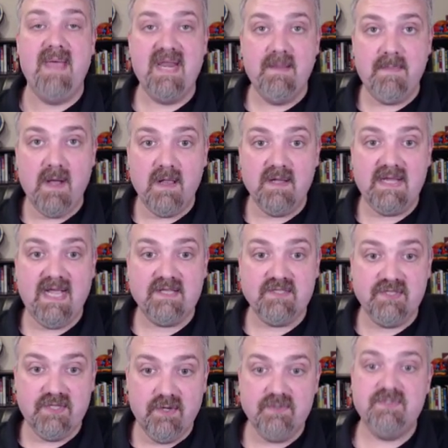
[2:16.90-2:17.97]
A metabolic
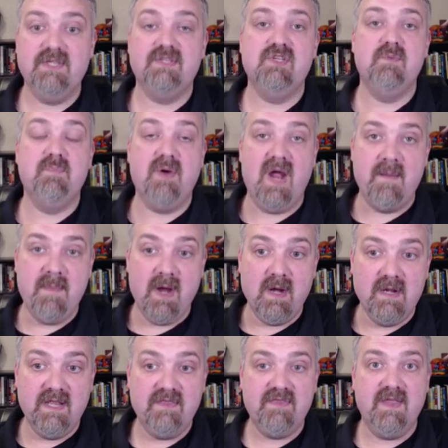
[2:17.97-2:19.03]
acidosis, you
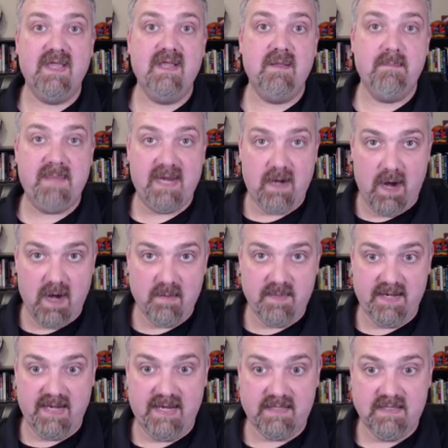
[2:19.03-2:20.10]
primarily think
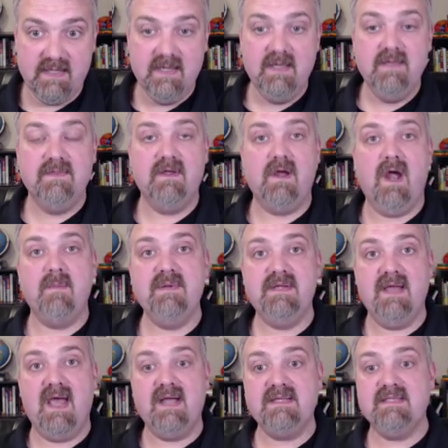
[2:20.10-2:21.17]
bicarbonate. The
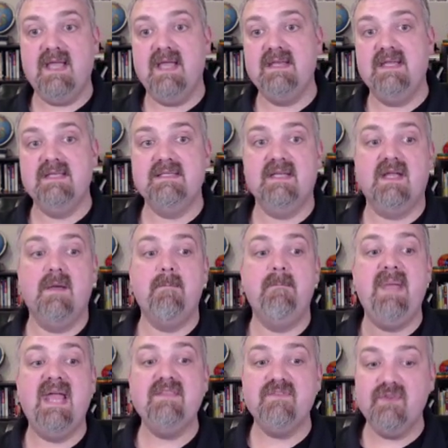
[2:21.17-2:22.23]
carbon dioxide is a
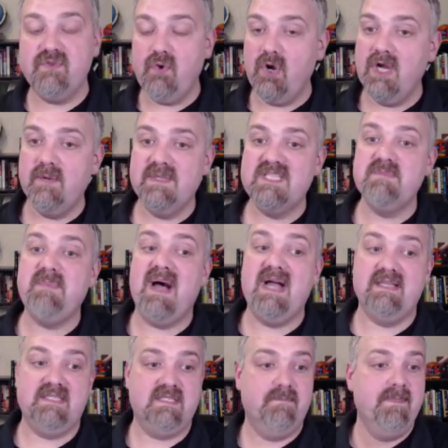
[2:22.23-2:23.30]
compensatory
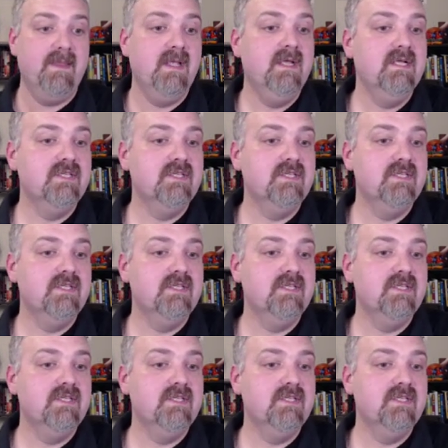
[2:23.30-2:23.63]
response.